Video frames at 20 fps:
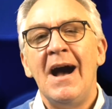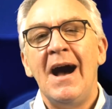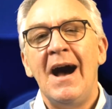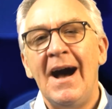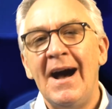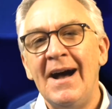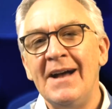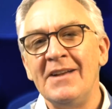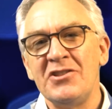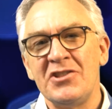
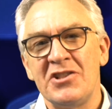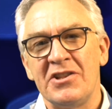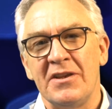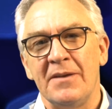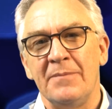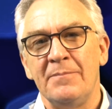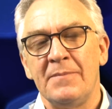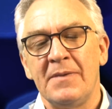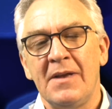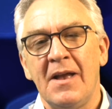
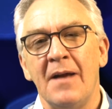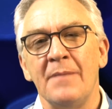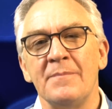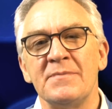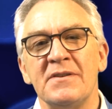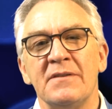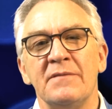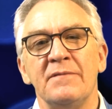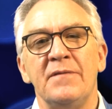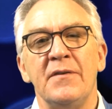Hardship comes
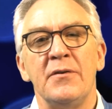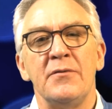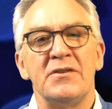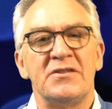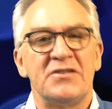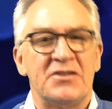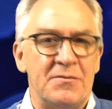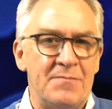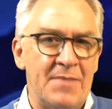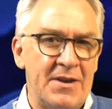in various
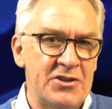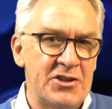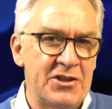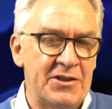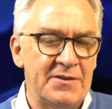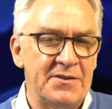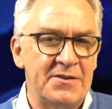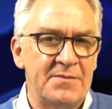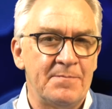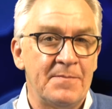
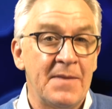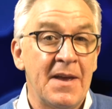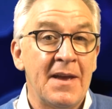dimensions.